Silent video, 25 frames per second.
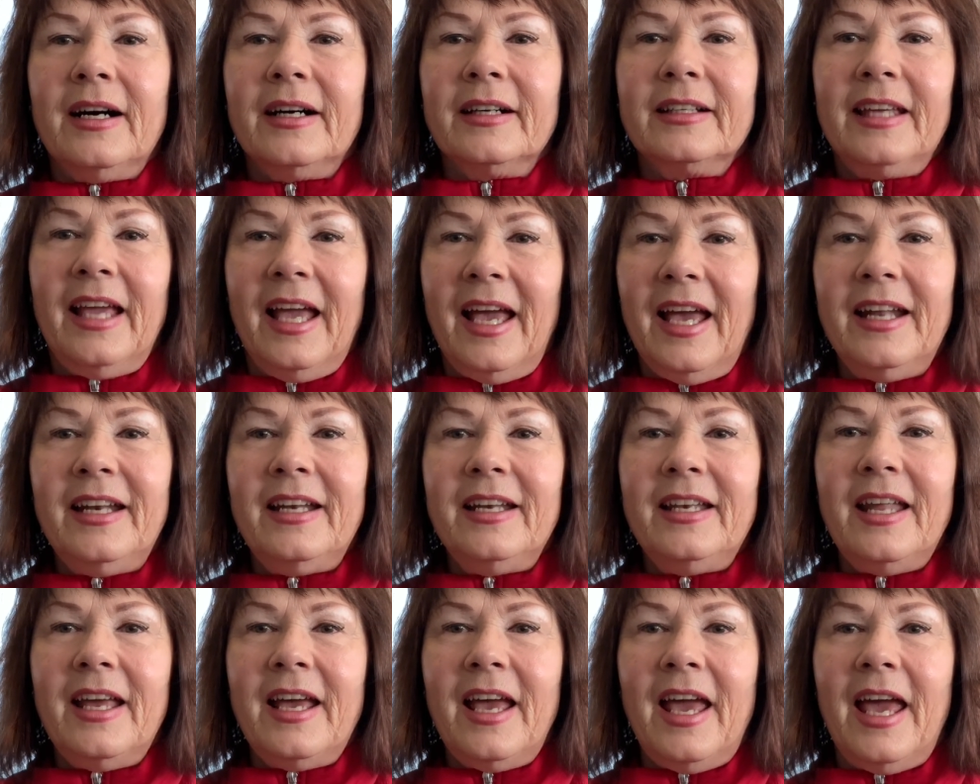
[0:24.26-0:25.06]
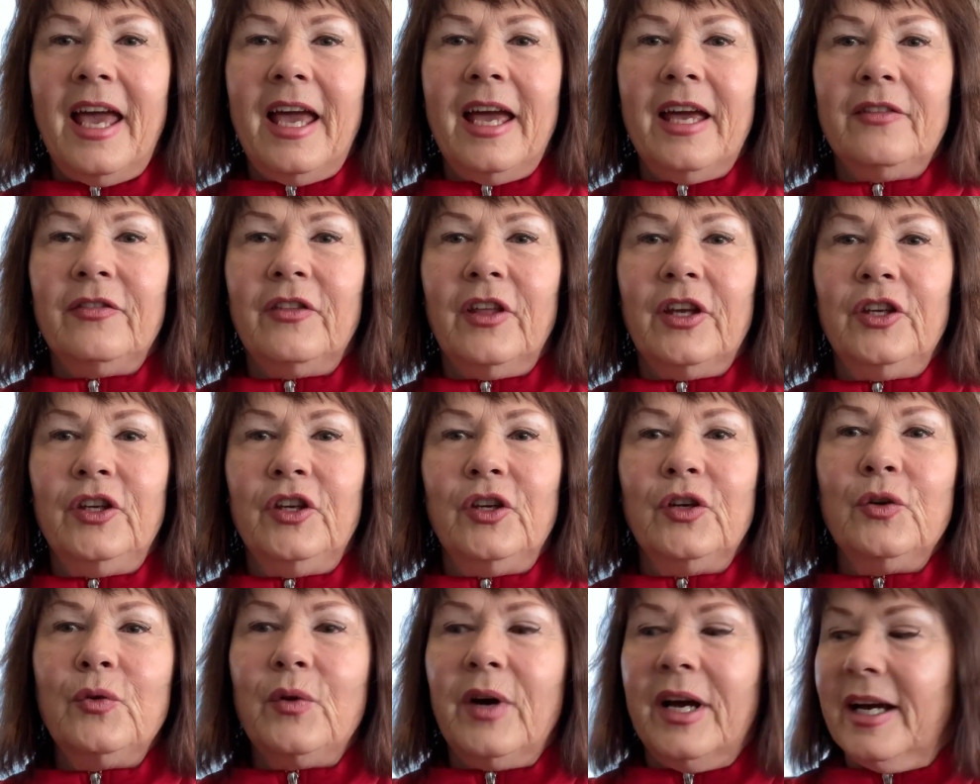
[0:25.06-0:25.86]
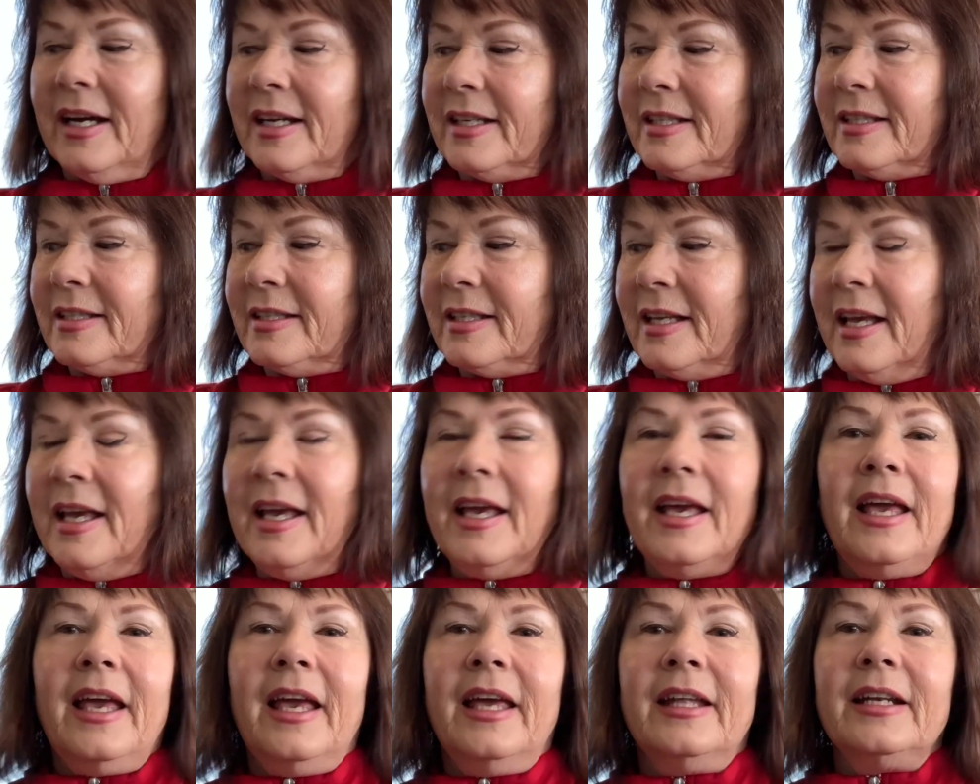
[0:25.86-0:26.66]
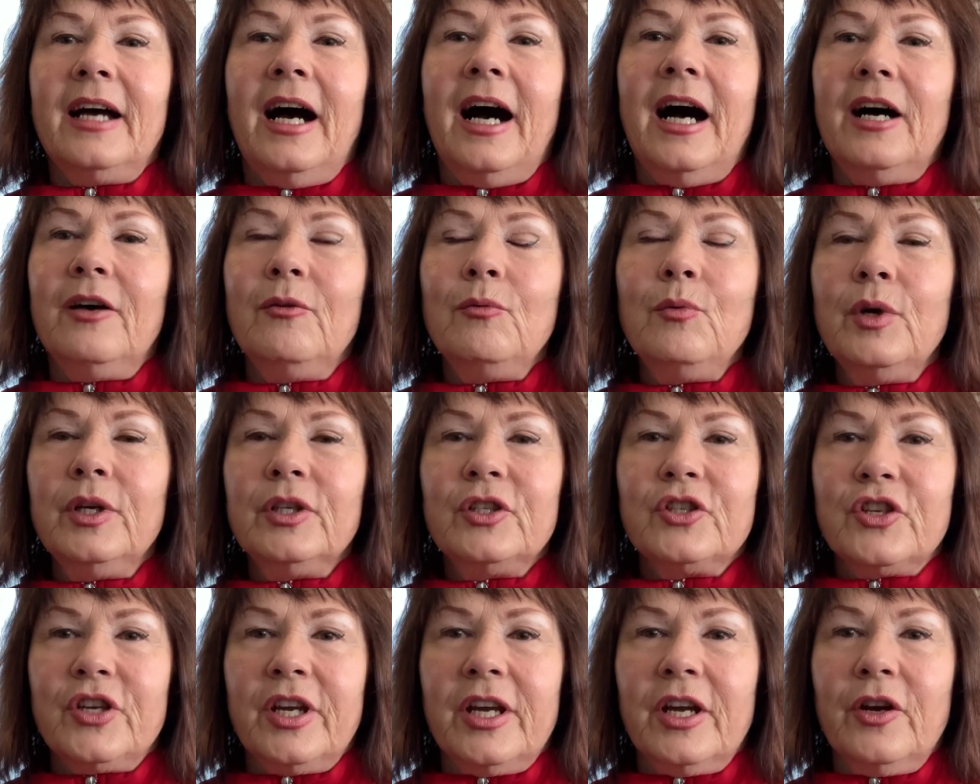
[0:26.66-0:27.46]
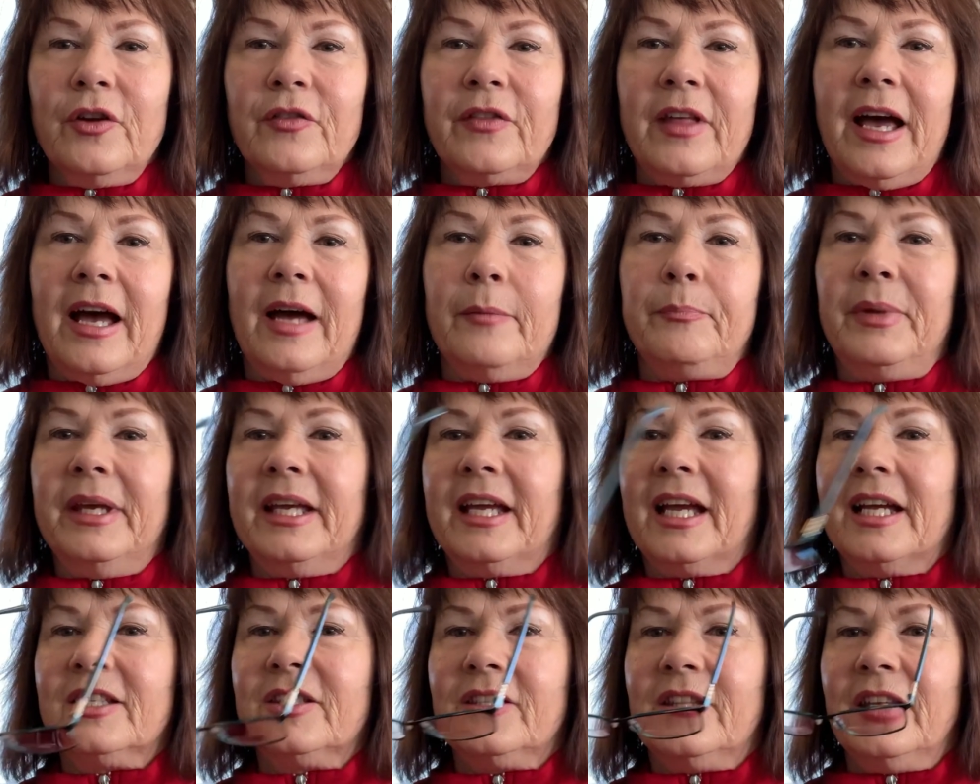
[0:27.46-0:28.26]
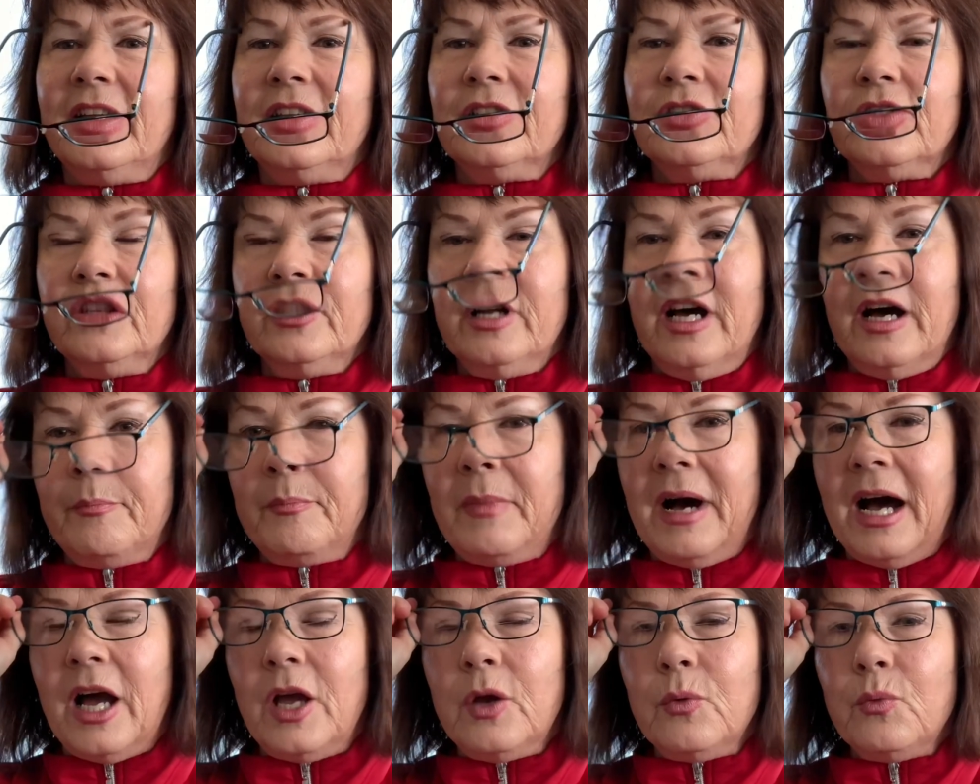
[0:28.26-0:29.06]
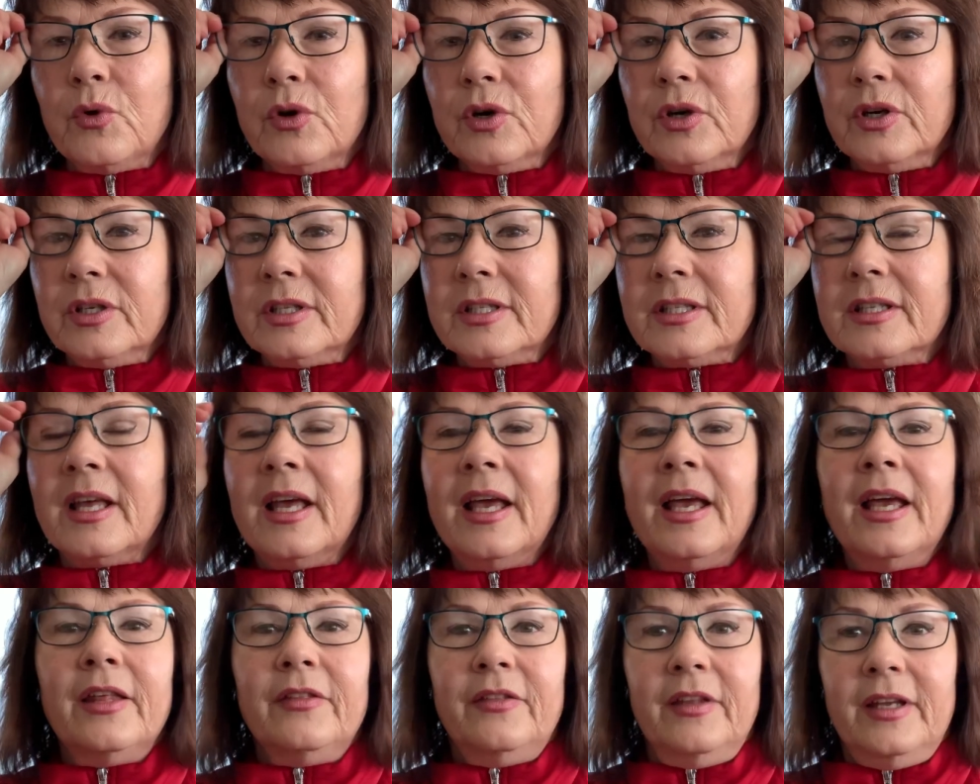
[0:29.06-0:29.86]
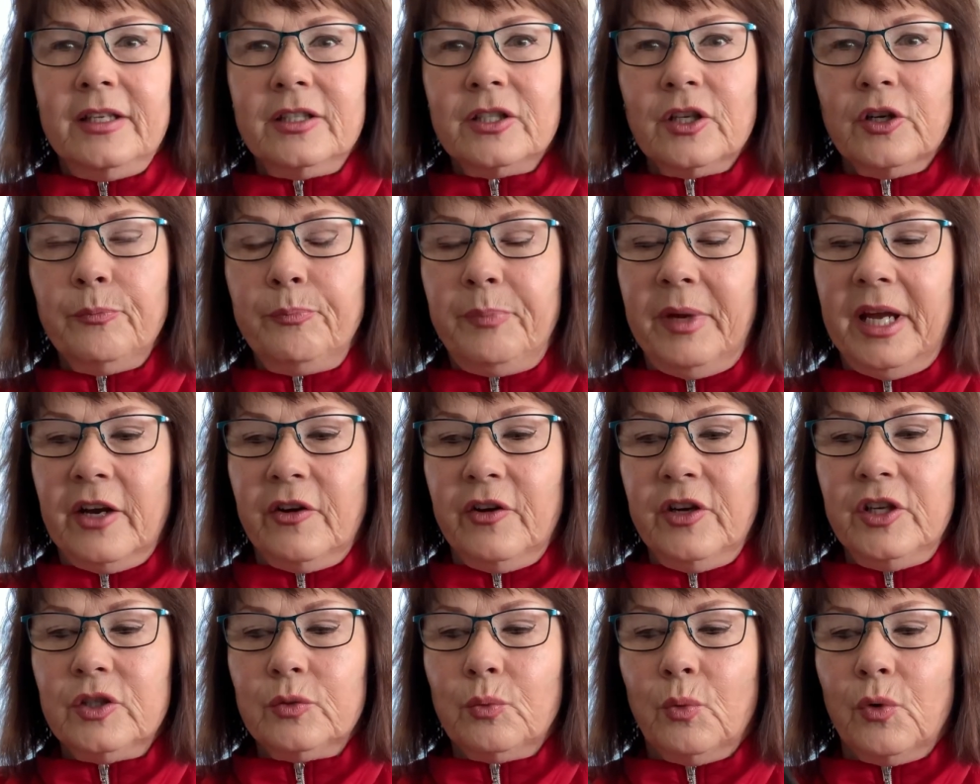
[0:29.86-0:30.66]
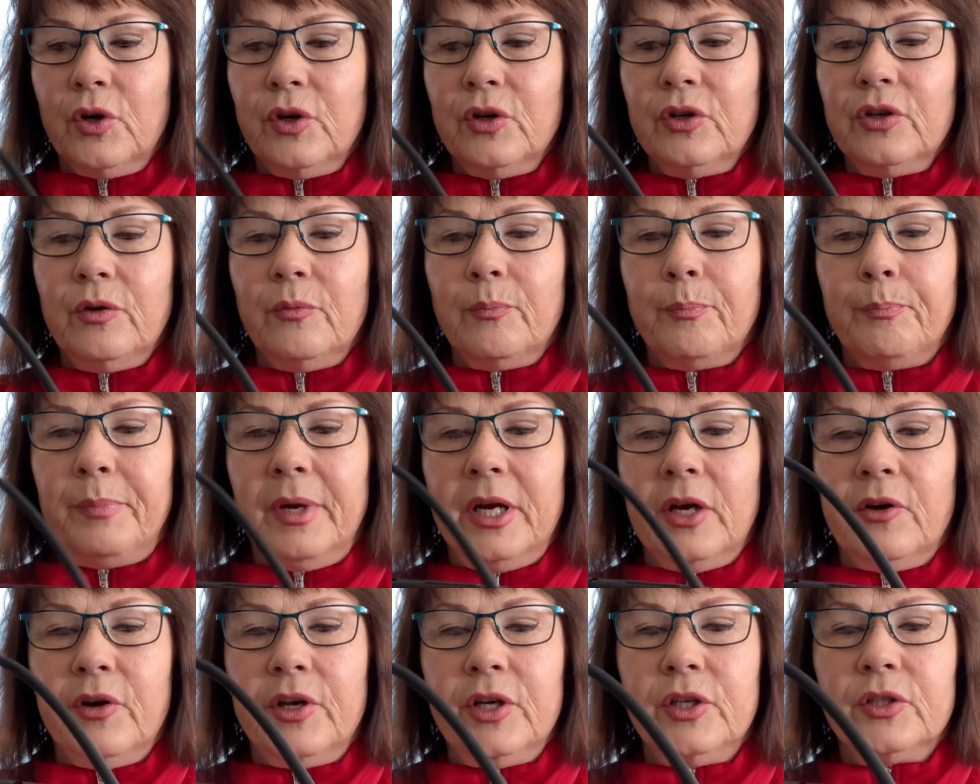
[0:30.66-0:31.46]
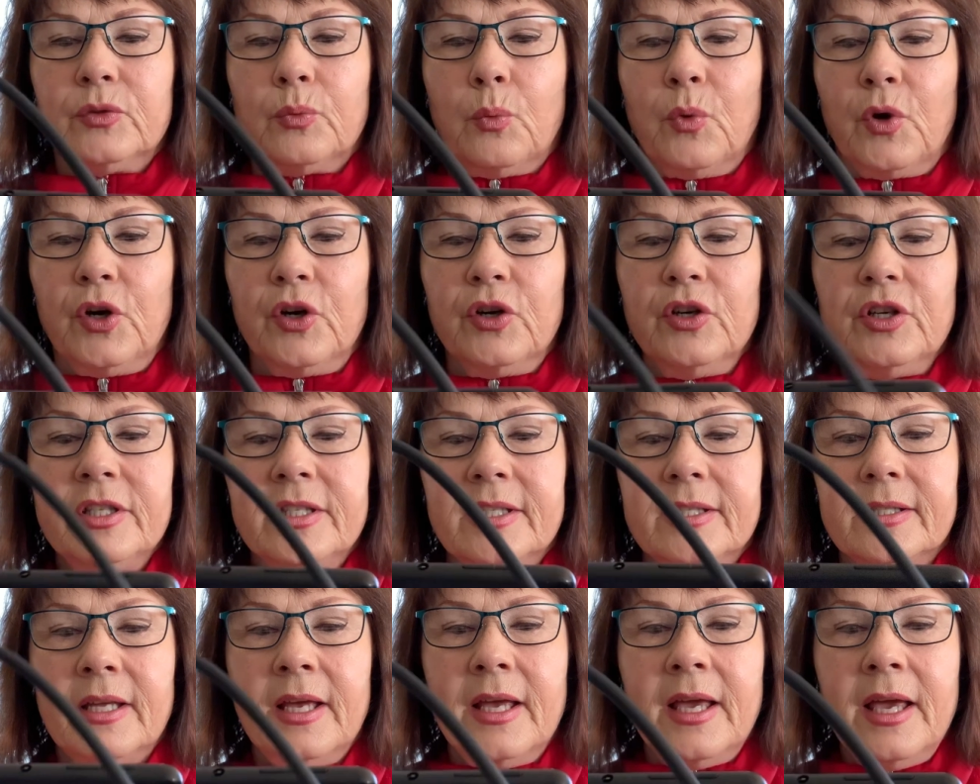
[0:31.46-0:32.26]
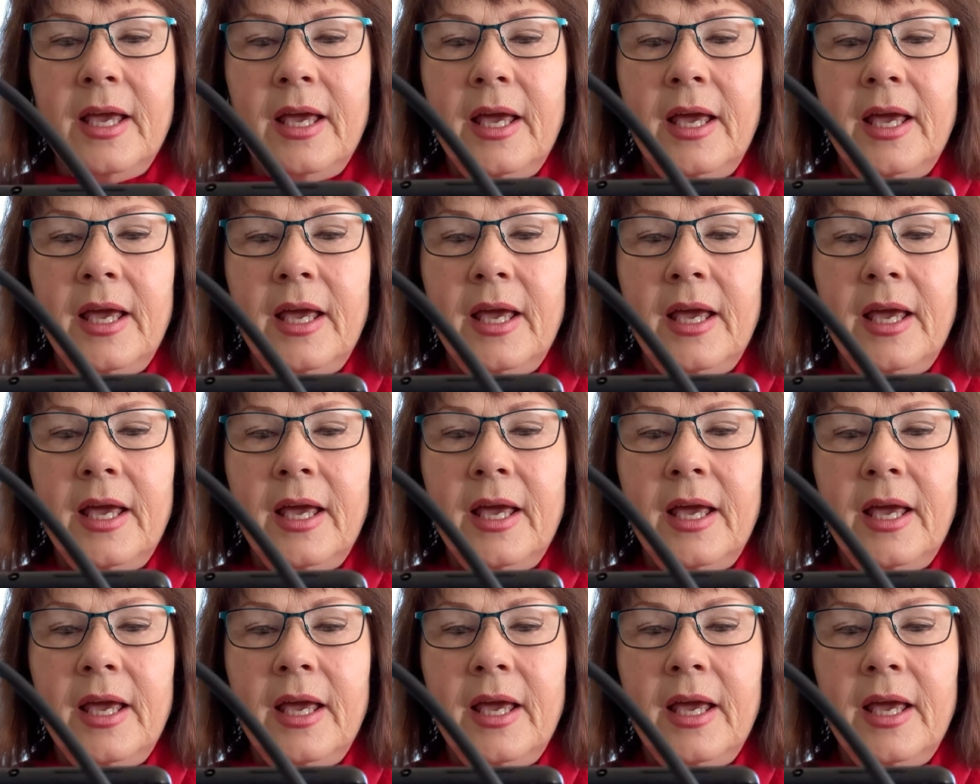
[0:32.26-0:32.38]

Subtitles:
Canada and the U.S. And I will share that because these are not my words. These are Barry's words.